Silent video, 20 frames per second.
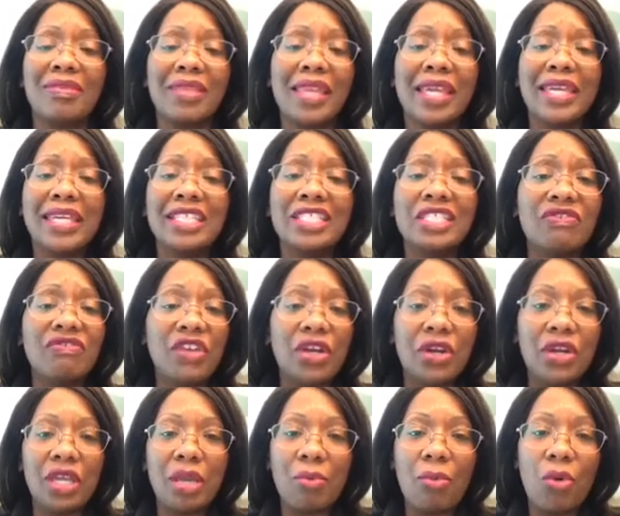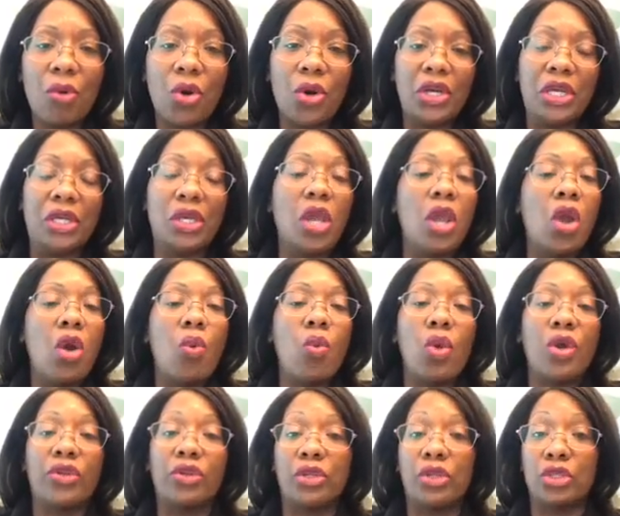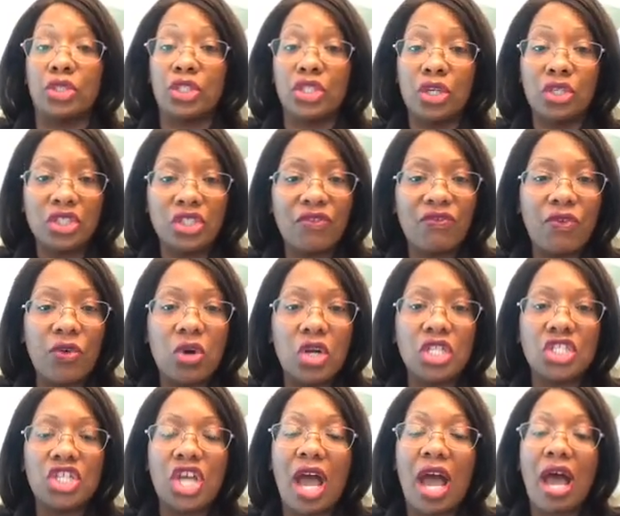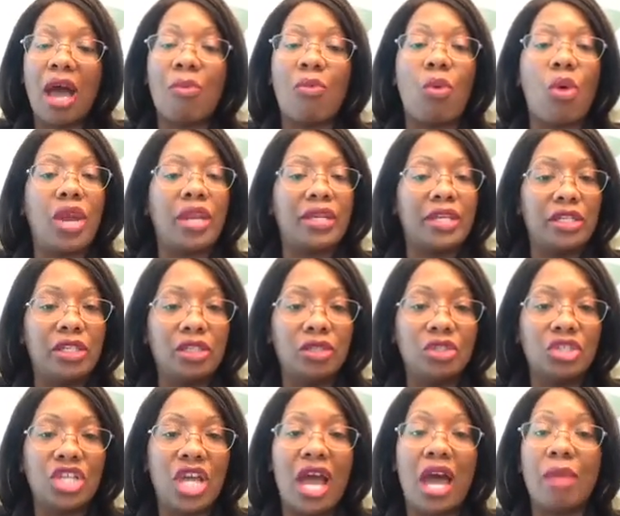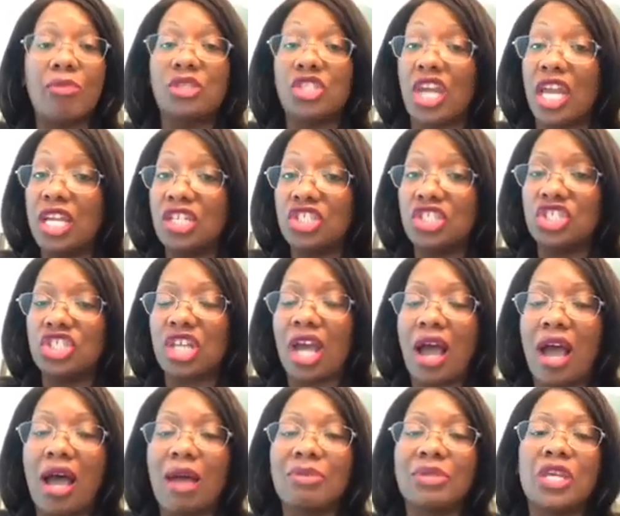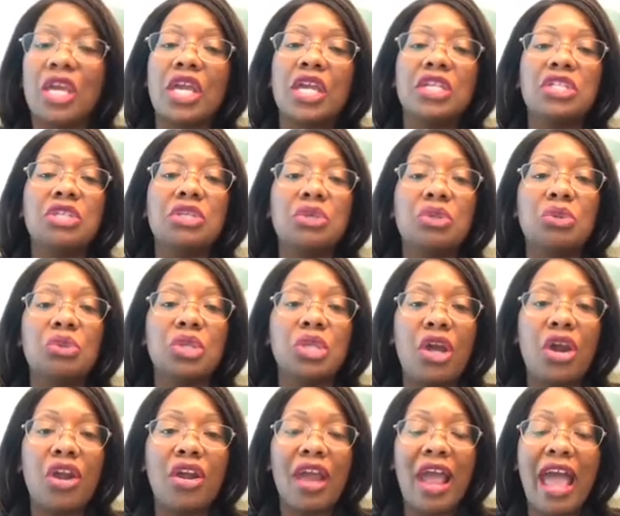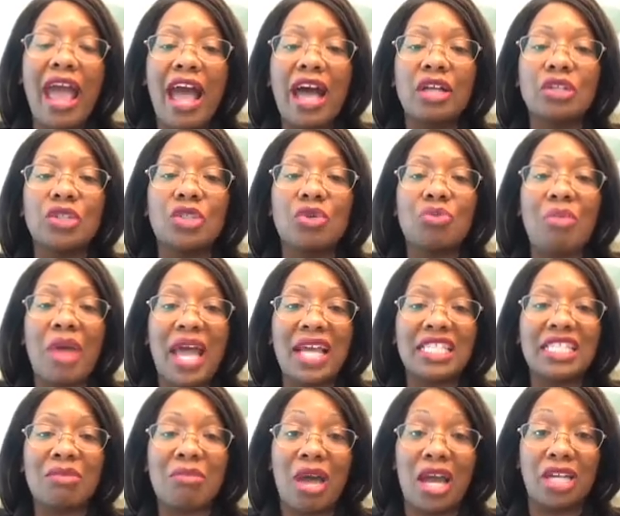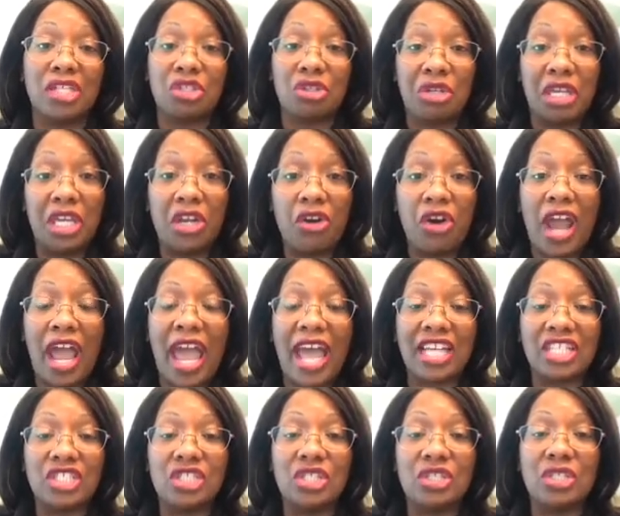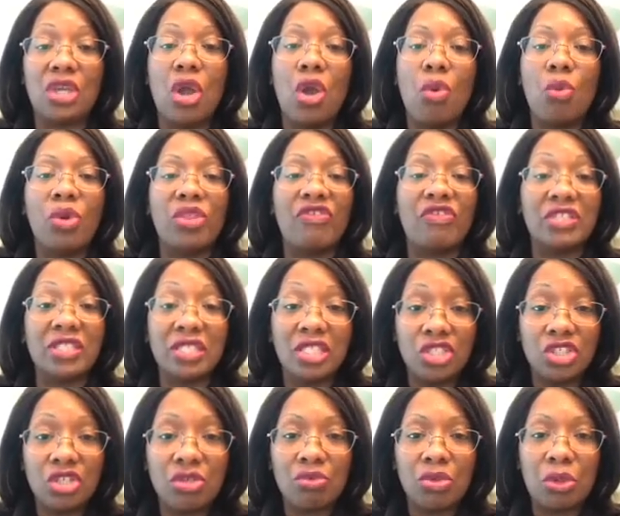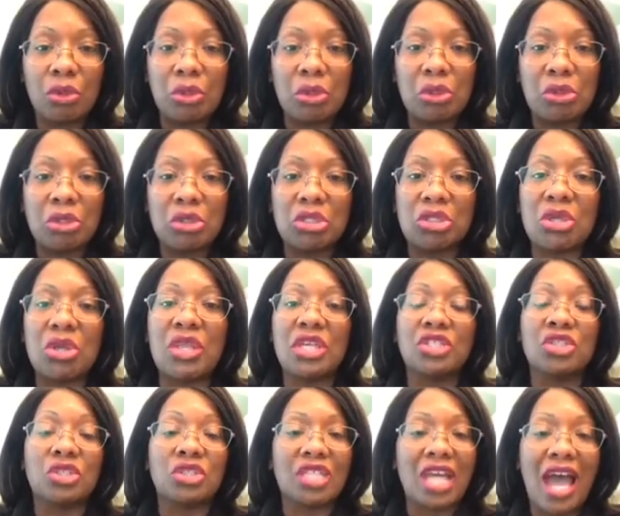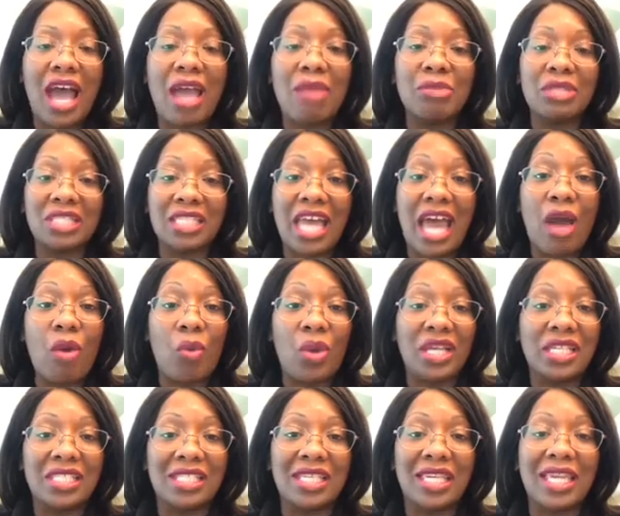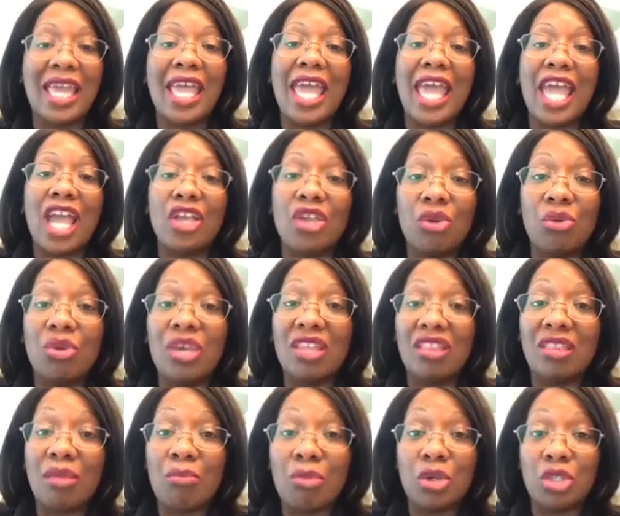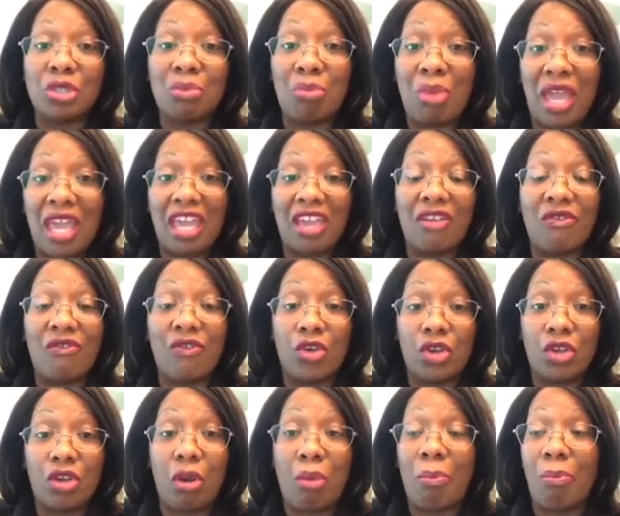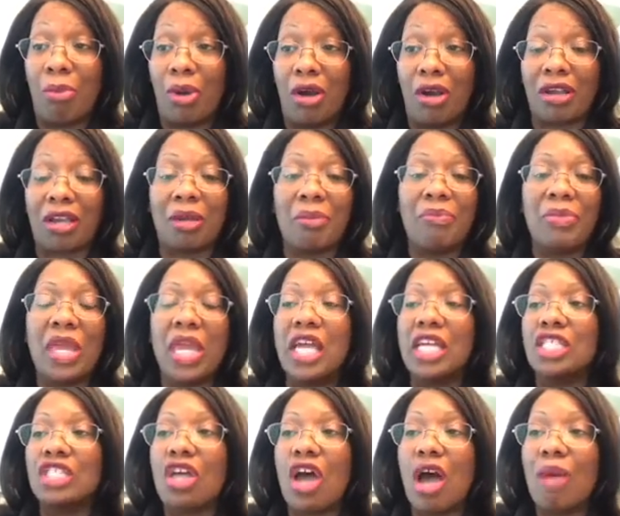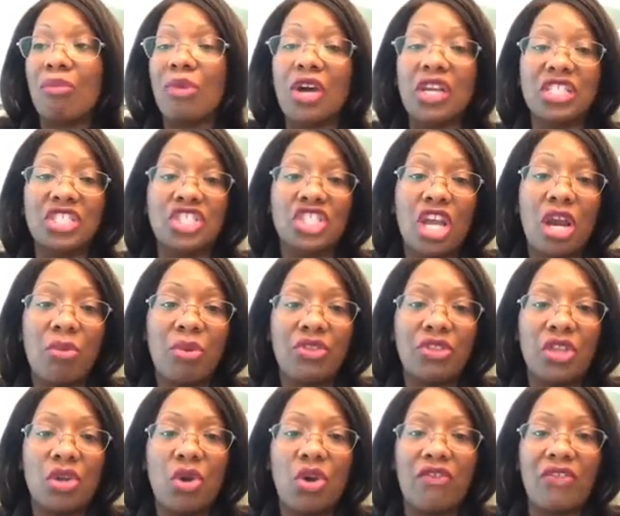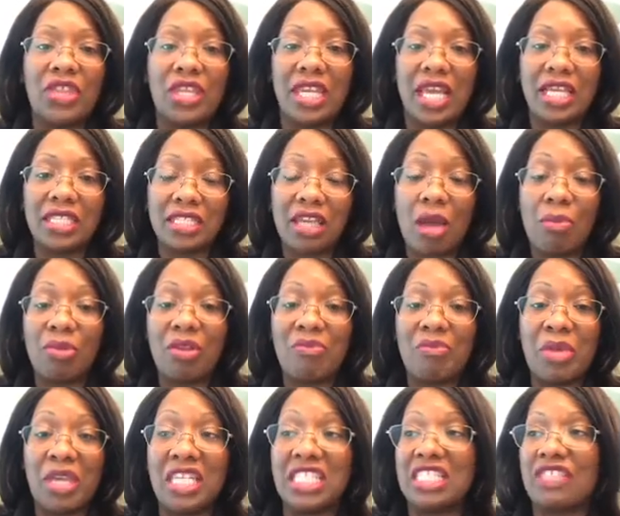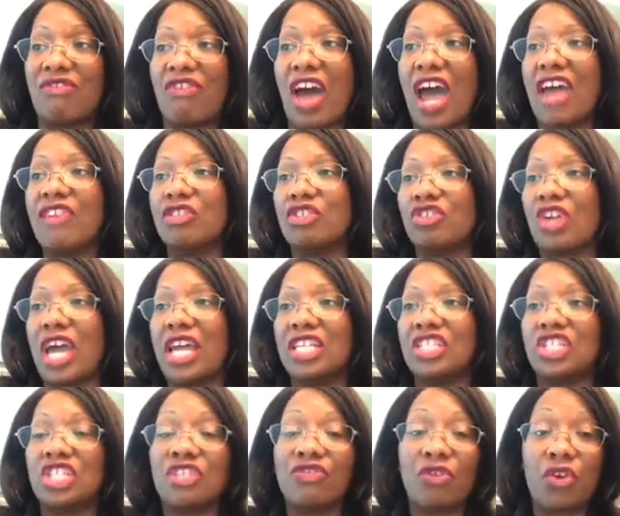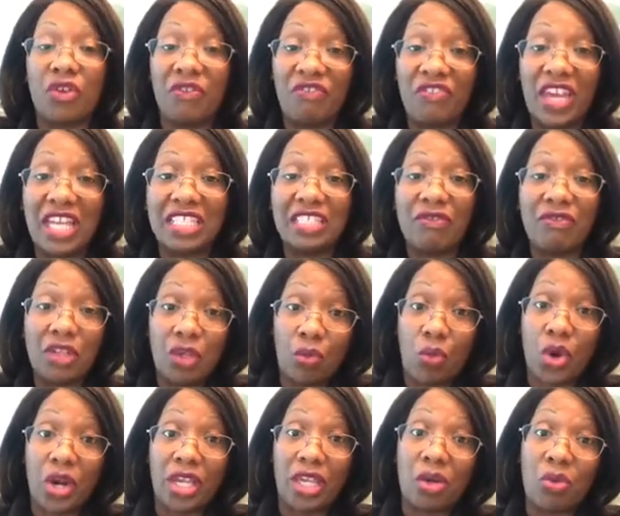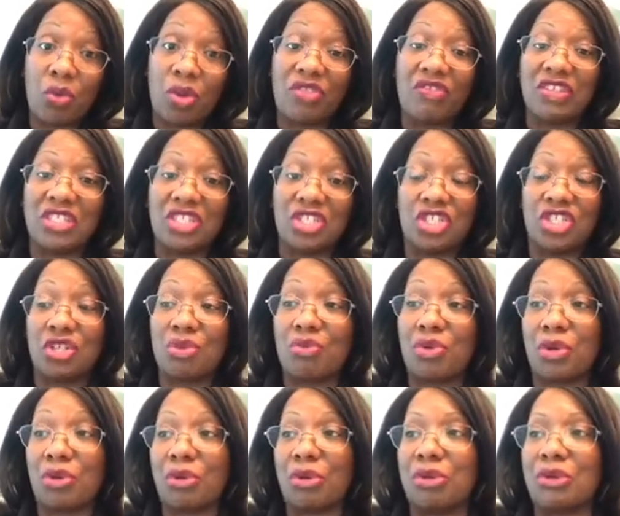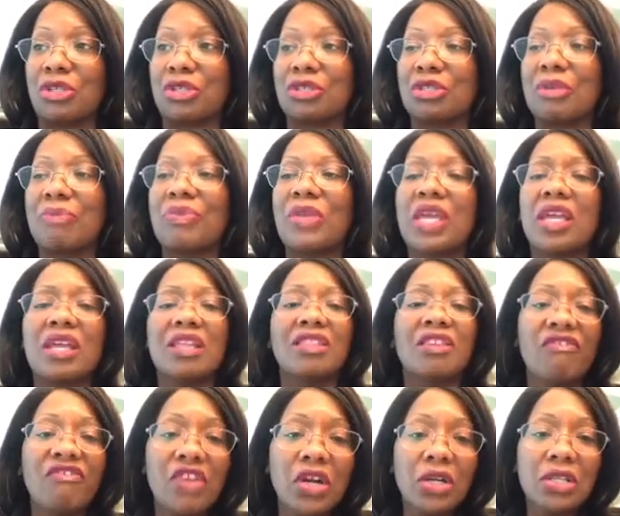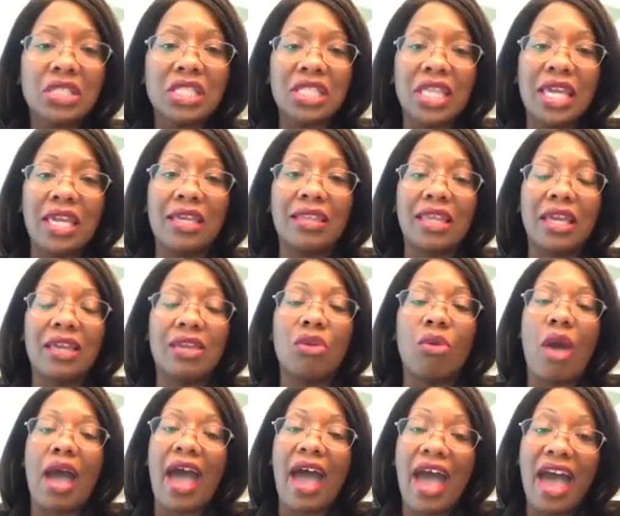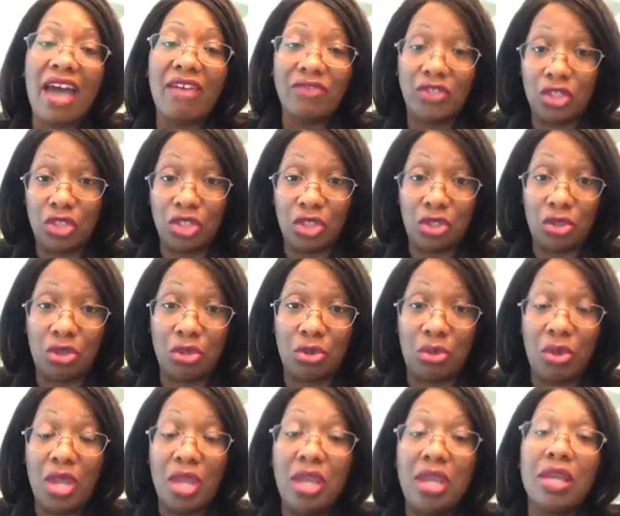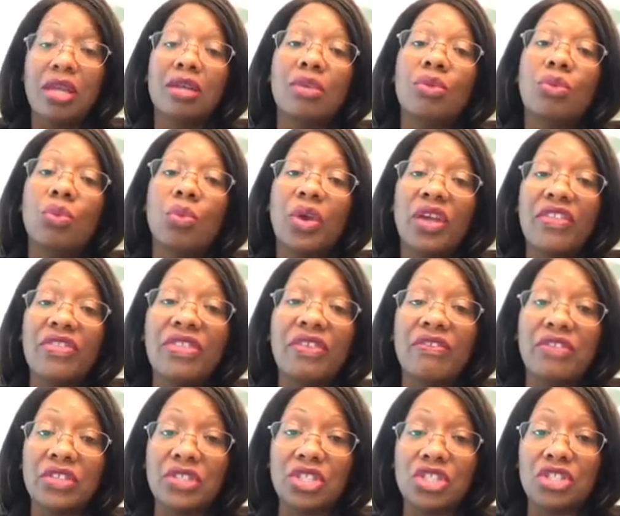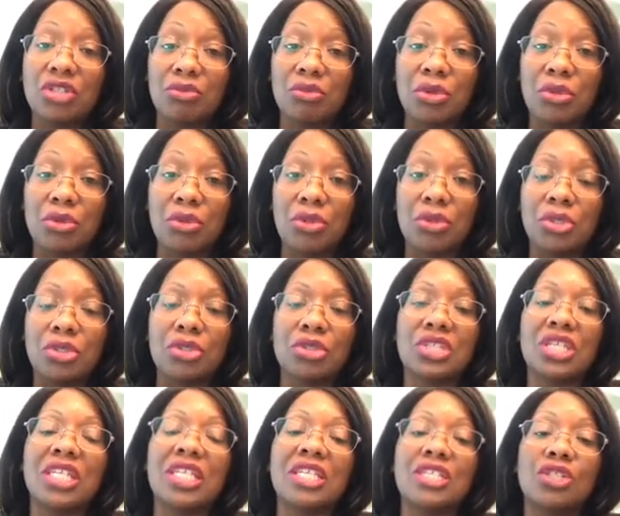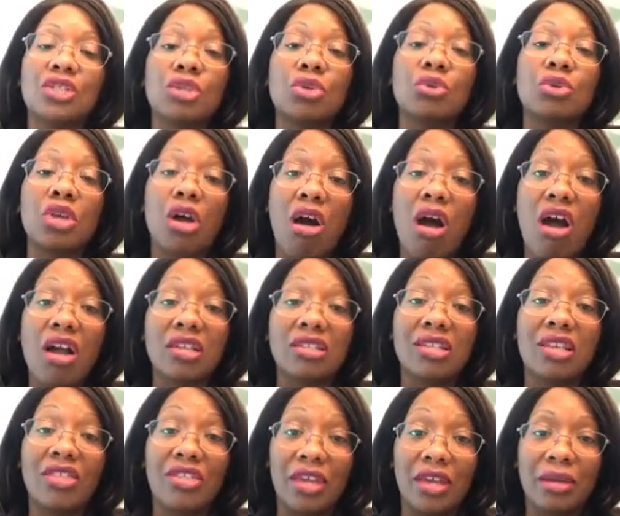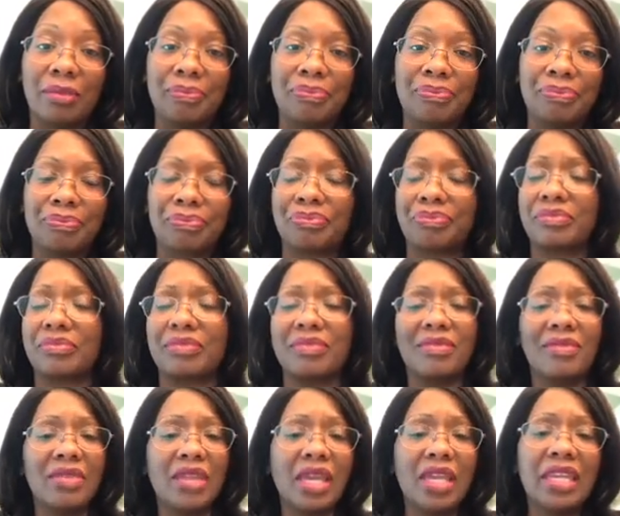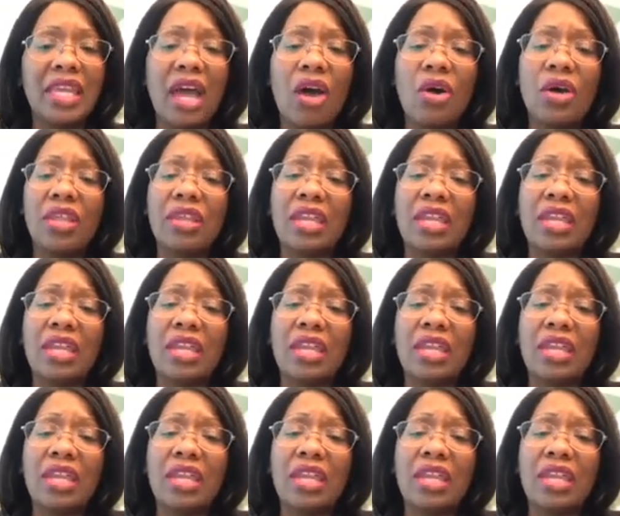It is very important, whether you're searching for a job, wanting a new job, changing jobs, to learn how to maximize your interactions with physician recruiters so that your time is not wasted and you get the most bang for your buck. So I'm going to share with you over the next couple of minutes 5 strategies for effectively working with physician recruiters. The first thing that you have to do with the physician recruiters is to talk to them. Now, and